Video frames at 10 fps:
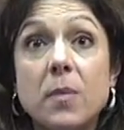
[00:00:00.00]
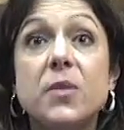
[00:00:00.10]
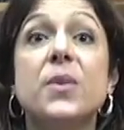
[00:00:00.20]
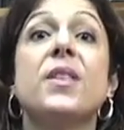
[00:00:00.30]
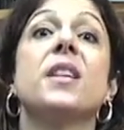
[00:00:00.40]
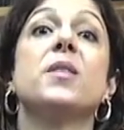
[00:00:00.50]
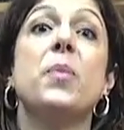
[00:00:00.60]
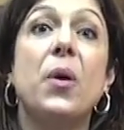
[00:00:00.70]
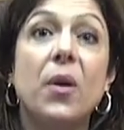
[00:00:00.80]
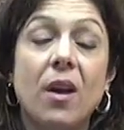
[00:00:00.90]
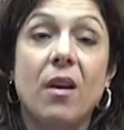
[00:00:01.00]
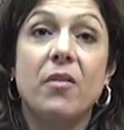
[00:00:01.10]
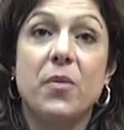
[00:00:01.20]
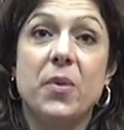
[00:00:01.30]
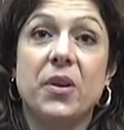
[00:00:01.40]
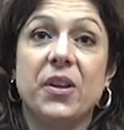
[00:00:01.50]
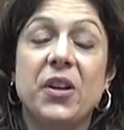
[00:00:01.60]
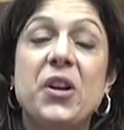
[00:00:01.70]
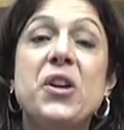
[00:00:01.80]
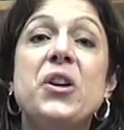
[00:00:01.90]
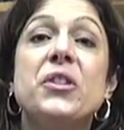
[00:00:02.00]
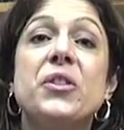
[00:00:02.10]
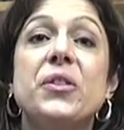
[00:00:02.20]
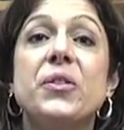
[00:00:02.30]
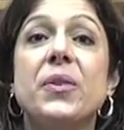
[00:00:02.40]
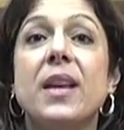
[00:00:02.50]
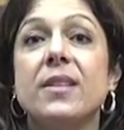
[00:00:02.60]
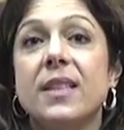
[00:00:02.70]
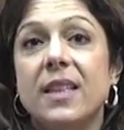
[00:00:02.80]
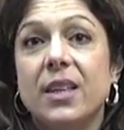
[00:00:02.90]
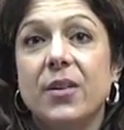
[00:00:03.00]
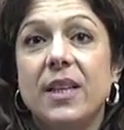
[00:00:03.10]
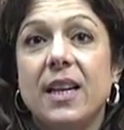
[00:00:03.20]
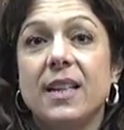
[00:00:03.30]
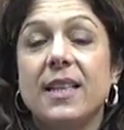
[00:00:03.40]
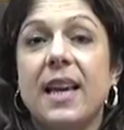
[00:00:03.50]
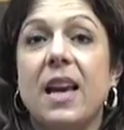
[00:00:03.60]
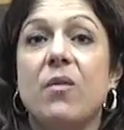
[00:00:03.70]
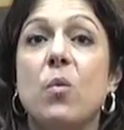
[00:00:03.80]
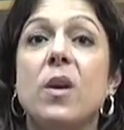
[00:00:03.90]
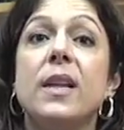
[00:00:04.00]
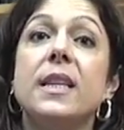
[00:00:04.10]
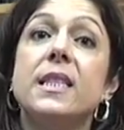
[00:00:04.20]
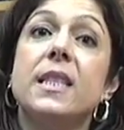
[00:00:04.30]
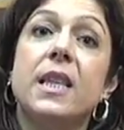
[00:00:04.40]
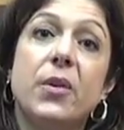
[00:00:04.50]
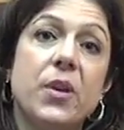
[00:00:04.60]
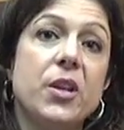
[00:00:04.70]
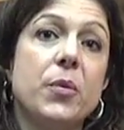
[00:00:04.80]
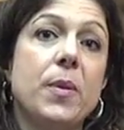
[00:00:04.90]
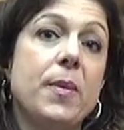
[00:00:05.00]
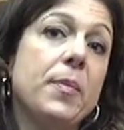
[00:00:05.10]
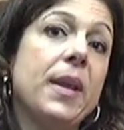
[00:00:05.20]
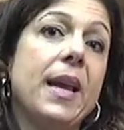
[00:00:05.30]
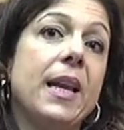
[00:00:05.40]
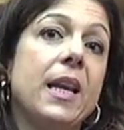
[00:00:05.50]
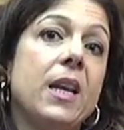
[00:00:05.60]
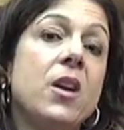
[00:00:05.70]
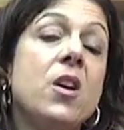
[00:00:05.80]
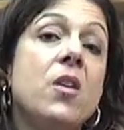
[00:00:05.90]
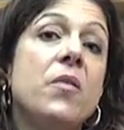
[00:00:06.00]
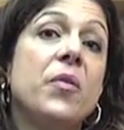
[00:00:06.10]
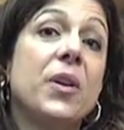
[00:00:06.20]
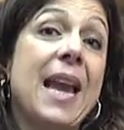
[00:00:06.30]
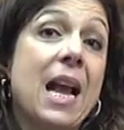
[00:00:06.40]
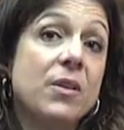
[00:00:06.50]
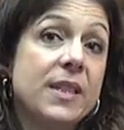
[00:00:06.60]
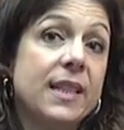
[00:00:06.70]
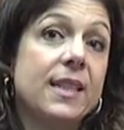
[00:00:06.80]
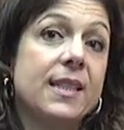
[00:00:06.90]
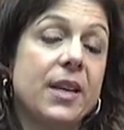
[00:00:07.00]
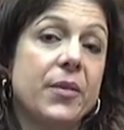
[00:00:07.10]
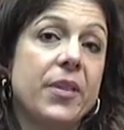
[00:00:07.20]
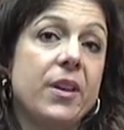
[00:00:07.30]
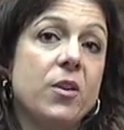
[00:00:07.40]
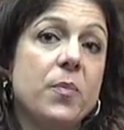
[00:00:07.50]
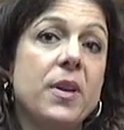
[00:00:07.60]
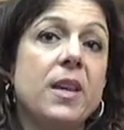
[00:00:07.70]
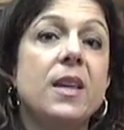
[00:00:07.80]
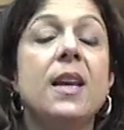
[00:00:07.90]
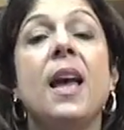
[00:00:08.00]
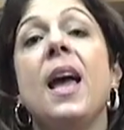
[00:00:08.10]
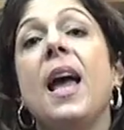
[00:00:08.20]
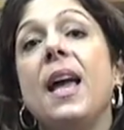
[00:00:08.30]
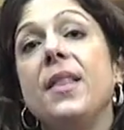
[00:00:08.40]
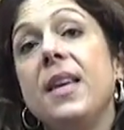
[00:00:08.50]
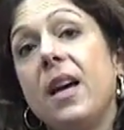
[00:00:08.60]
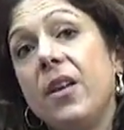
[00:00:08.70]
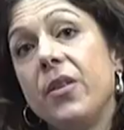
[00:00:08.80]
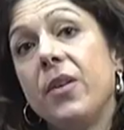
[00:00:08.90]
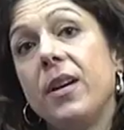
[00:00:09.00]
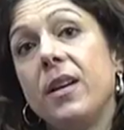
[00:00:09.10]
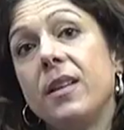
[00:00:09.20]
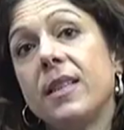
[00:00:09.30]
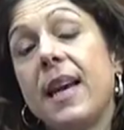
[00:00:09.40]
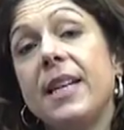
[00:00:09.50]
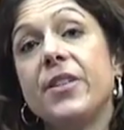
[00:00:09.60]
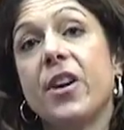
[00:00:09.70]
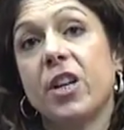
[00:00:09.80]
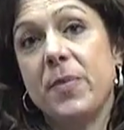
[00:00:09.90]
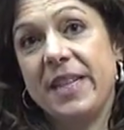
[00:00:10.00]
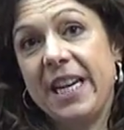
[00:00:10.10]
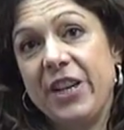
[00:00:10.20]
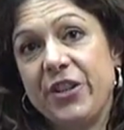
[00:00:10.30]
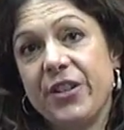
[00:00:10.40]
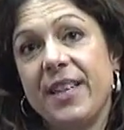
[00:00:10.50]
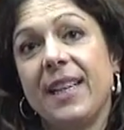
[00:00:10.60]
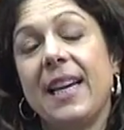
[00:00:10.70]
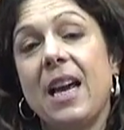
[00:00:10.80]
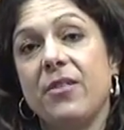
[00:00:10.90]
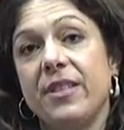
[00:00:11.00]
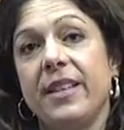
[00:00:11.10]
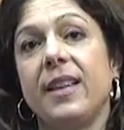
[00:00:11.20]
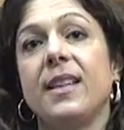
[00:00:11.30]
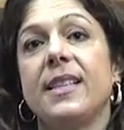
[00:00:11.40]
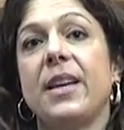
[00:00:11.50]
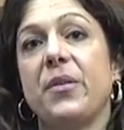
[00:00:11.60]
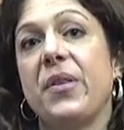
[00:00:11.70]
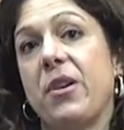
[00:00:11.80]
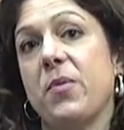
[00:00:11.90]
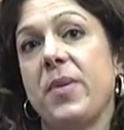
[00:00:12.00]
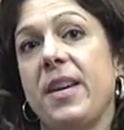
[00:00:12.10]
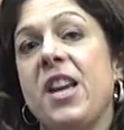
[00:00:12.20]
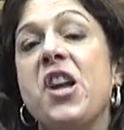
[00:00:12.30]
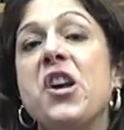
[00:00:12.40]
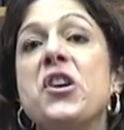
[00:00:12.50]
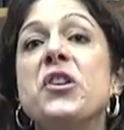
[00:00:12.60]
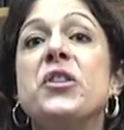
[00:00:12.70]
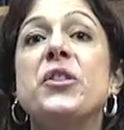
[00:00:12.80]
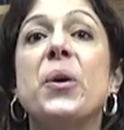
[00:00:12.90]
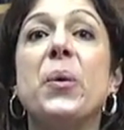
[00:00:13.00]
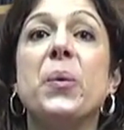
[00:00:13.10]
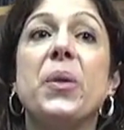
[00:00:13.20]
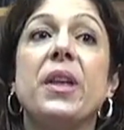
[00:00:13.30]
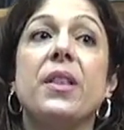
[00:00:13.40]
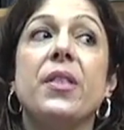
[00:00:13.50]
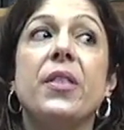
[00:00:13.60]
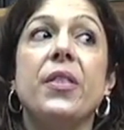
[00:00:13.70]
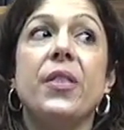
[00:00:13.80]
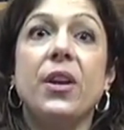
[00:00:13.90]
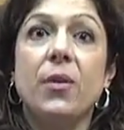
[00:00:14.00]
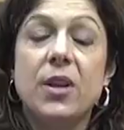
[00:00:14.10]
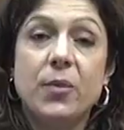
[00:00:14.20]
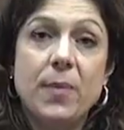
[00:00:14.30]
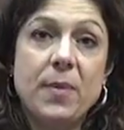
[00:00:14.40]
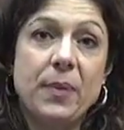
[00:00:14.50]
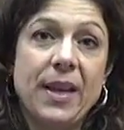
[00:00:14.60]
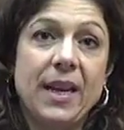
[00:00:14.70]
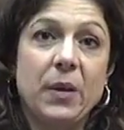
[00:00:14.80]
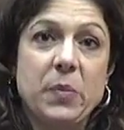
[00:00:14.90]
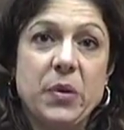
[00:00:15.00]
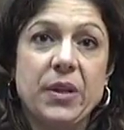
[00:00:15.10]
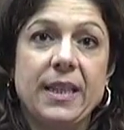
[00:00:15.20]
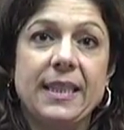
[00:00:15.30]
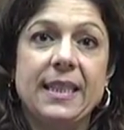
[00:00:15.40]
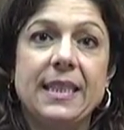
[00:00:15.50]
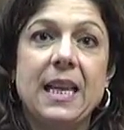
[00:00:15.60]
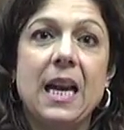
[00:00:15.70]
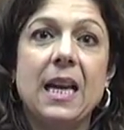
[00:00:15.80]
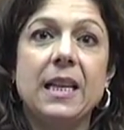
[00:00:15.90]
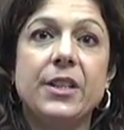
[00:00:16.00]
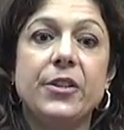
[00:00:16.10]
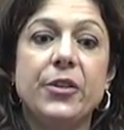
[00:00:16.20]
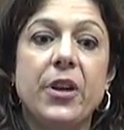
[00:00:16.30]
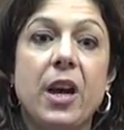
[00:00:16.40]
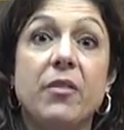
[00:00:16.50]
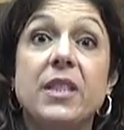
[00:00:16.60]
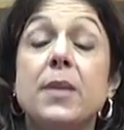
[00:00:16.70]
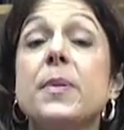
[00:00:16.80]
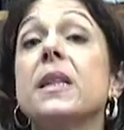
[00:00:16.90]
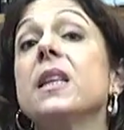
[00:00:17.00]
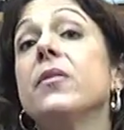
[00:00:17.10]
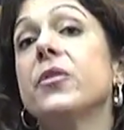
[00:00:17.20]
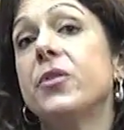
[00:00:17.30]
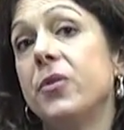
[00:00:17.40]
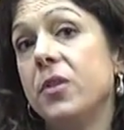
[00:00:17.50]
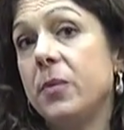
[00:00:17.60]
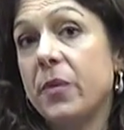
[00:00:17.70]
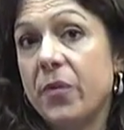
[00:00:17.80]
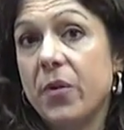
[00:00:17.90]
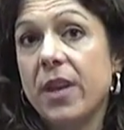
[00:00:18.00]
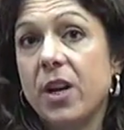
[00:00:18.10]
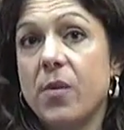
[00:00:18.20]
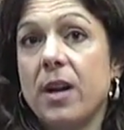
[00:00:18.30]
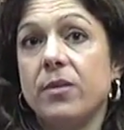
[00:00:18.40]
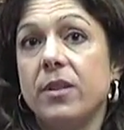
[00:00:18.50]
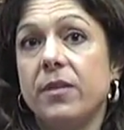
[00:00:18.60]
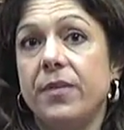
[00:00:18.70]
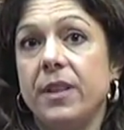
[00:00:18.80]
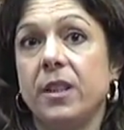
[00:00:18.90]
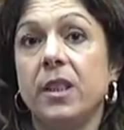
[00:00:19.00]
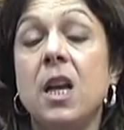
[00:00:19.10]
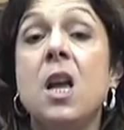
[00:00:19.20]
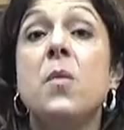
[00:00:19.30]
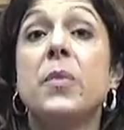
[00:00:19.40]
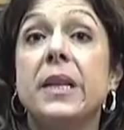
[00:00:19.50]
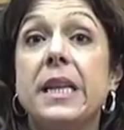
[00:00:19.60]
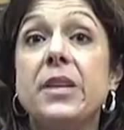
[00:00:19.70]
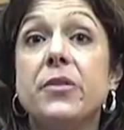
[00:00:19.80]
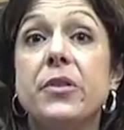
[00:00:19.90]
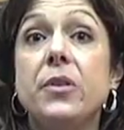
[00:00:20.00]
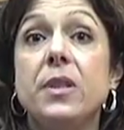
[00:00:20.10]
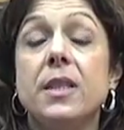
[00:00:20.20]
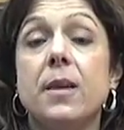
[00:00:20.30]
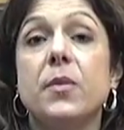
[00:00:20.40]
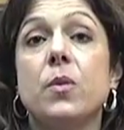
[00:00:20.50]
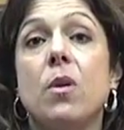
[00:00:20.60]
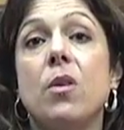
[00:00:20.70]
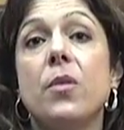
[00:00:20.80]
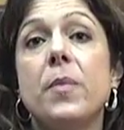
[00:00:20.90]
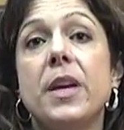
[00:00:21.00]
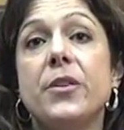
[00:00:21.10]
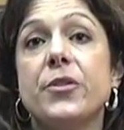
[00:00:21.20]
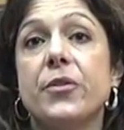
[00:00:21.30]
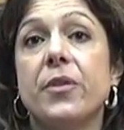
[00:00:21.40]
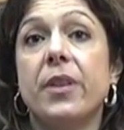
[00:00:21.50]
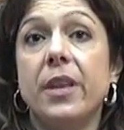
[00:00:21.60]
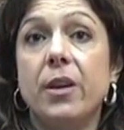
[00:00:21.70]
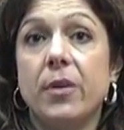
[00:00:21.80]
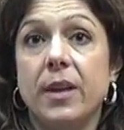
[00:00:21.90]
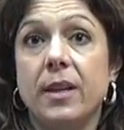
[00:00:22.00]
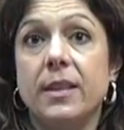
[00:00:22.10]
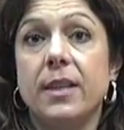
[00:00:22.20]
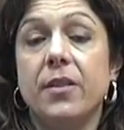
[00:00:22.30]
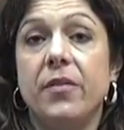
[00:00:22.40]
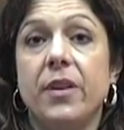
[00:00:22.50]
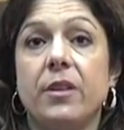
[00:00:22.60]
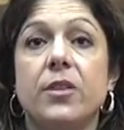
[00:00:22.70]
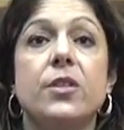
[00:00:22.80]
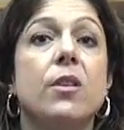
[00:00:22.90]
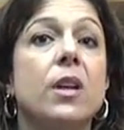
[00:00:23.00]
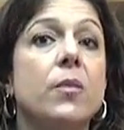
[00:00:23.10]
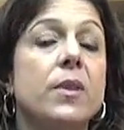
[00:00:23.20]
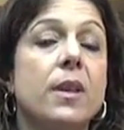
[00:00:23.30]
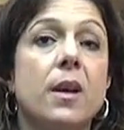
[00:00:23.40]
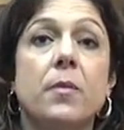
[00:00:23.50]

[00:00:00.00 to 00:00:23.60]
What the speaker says: with and is part of the book. So the two counseling theory texts I have, one is Theory and Treatment Planning for Counseling and Psychotherapy, and the other is Case Documentation in Counseling and Psychotherapy. So the Theory and Treatment Planning book is designed typically for students before they go out to the field, but it introduces them to all the major theories in the field, starting with